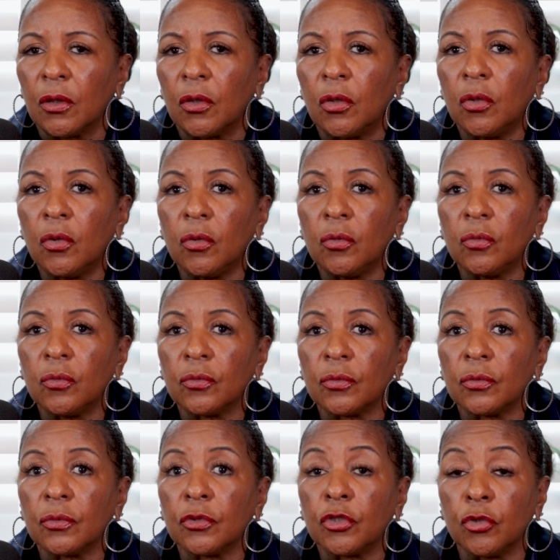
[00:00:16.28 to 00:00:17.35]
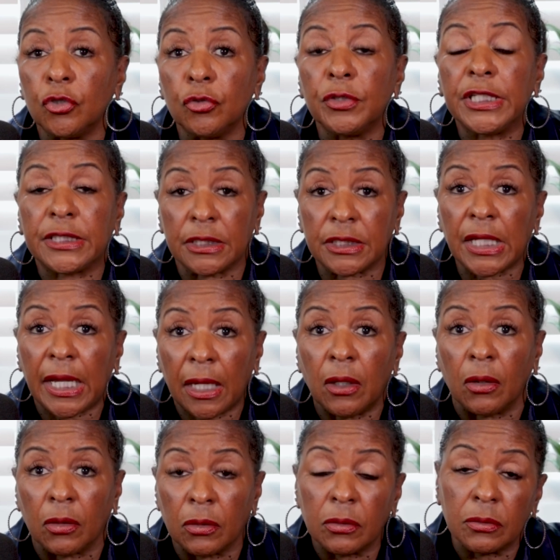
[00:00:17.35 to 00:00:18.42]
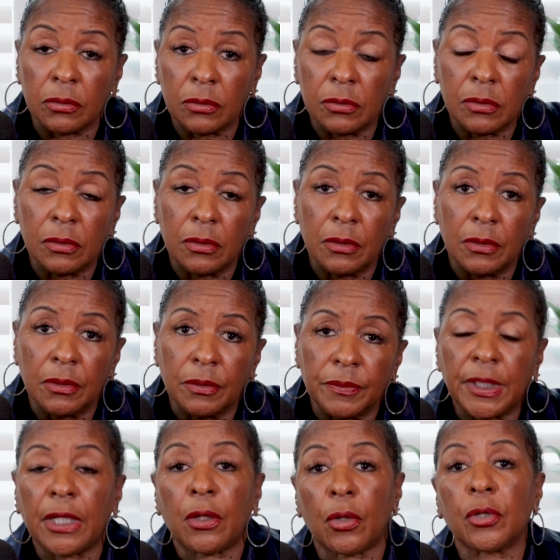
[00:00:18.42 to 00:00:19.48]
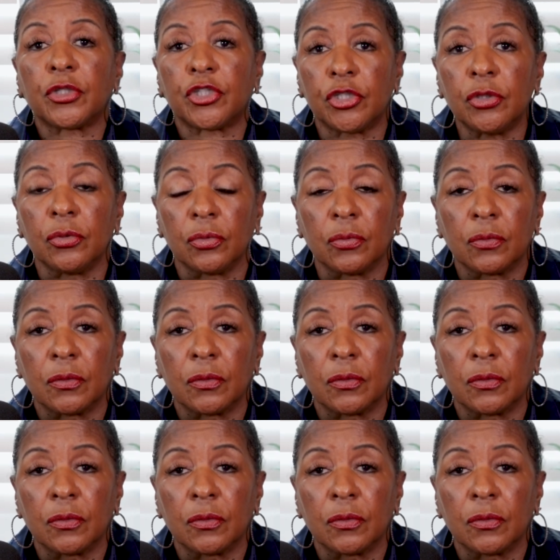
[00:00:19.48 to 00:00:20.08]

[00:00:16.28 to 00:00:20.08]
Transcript: Who do you need to tell that hurt you?